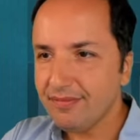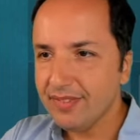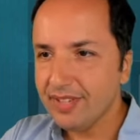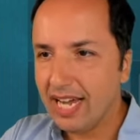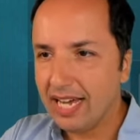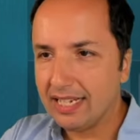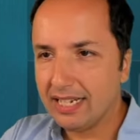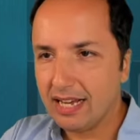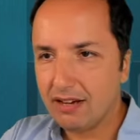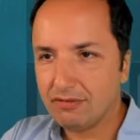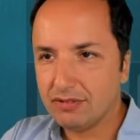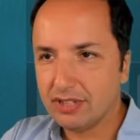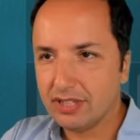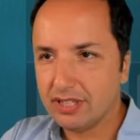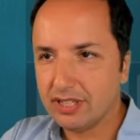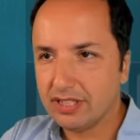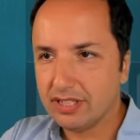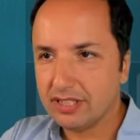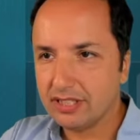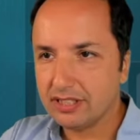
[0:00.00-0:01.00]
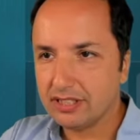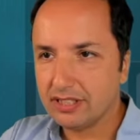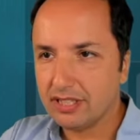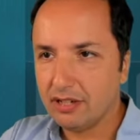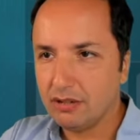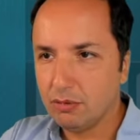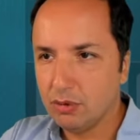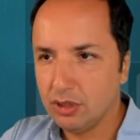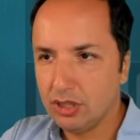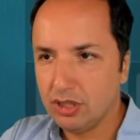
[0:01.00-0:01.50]
And after this, he
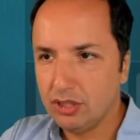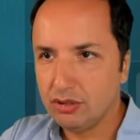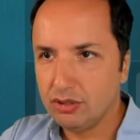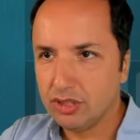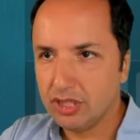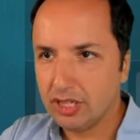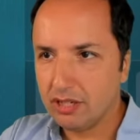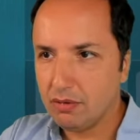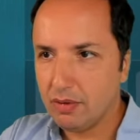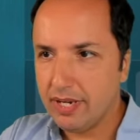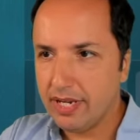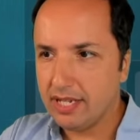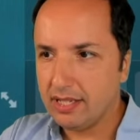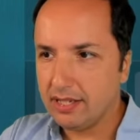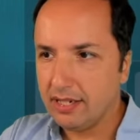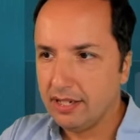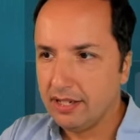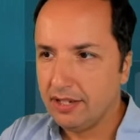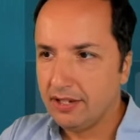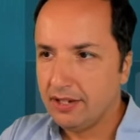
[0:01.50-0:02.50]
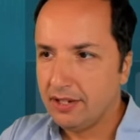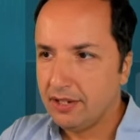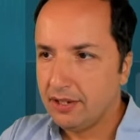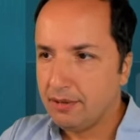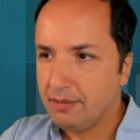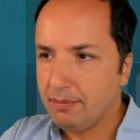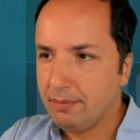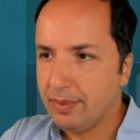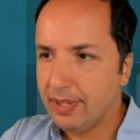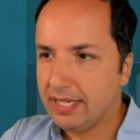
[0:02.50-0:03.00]
would lose the queen.
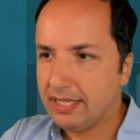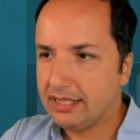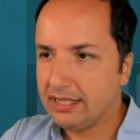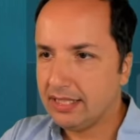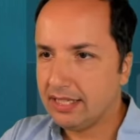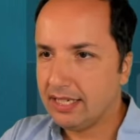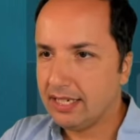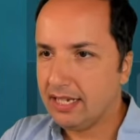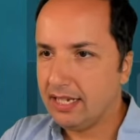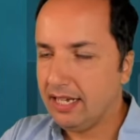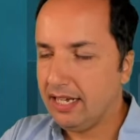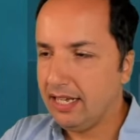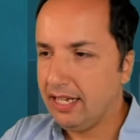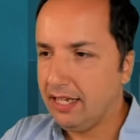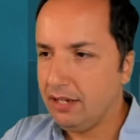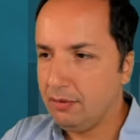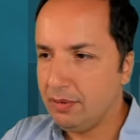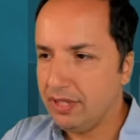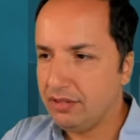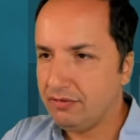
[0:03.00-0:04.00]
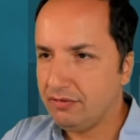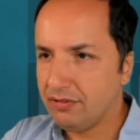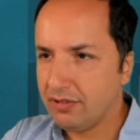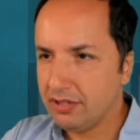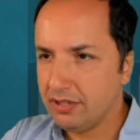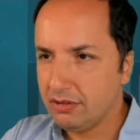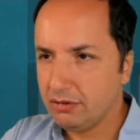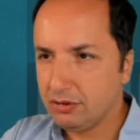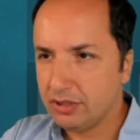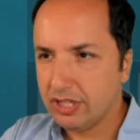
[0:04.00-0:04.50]
But he went for
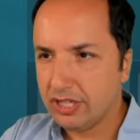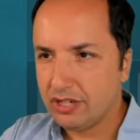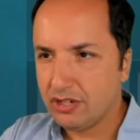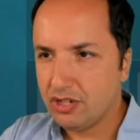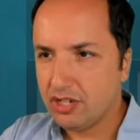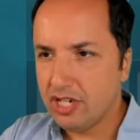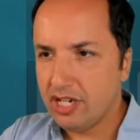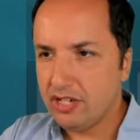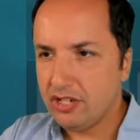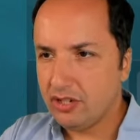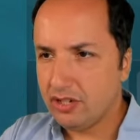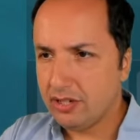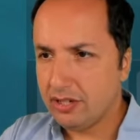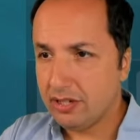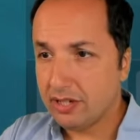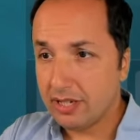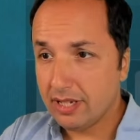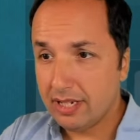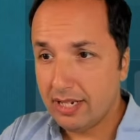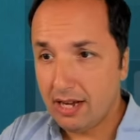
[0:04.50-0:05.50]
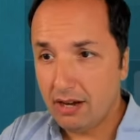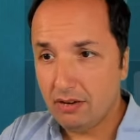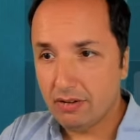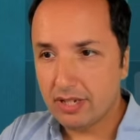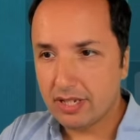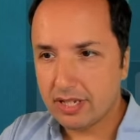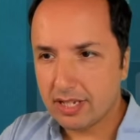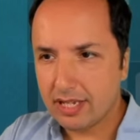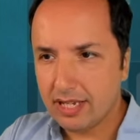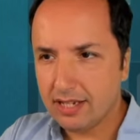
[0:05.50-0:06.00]
those exchanges, and now
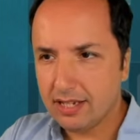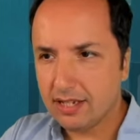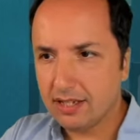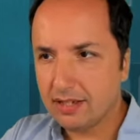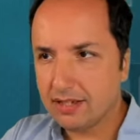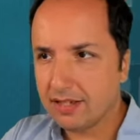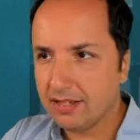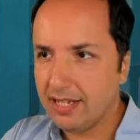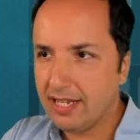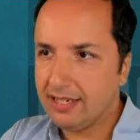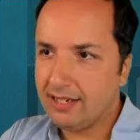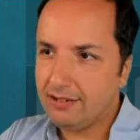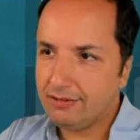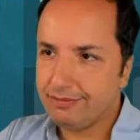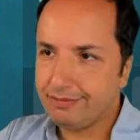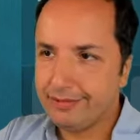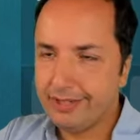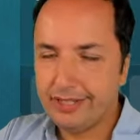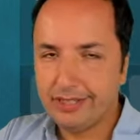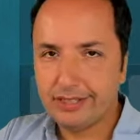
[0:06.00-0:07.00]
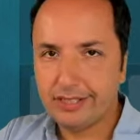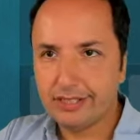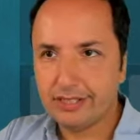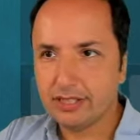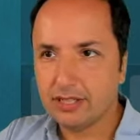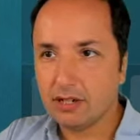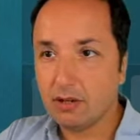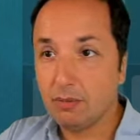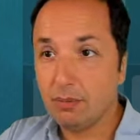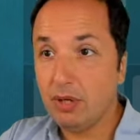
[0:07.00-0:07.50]
his king is... No, this is
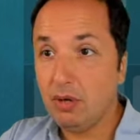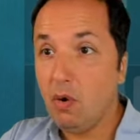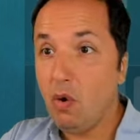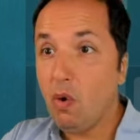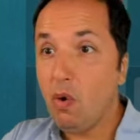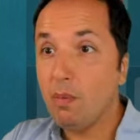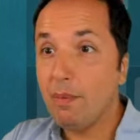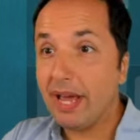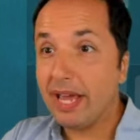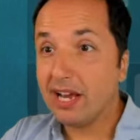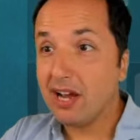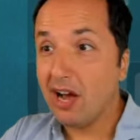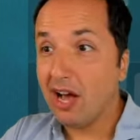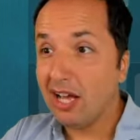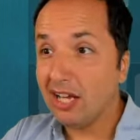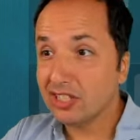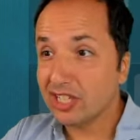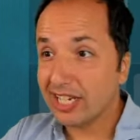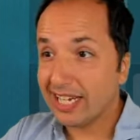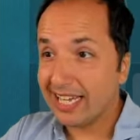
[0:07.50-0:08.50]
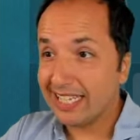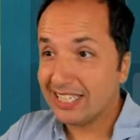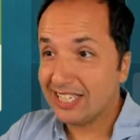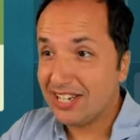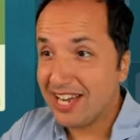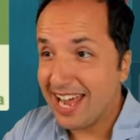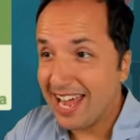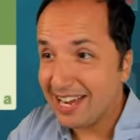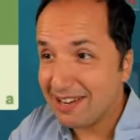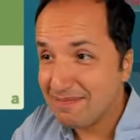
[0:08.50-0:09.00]
complete. Oh my gosh, I got
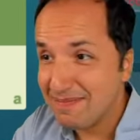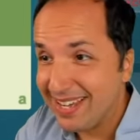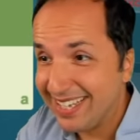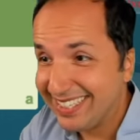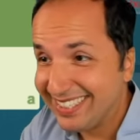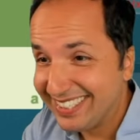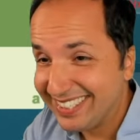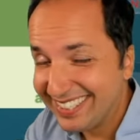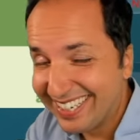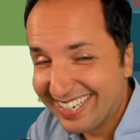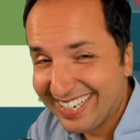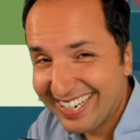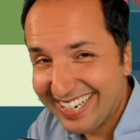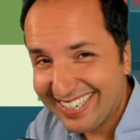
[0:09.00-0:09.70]
checkmate here.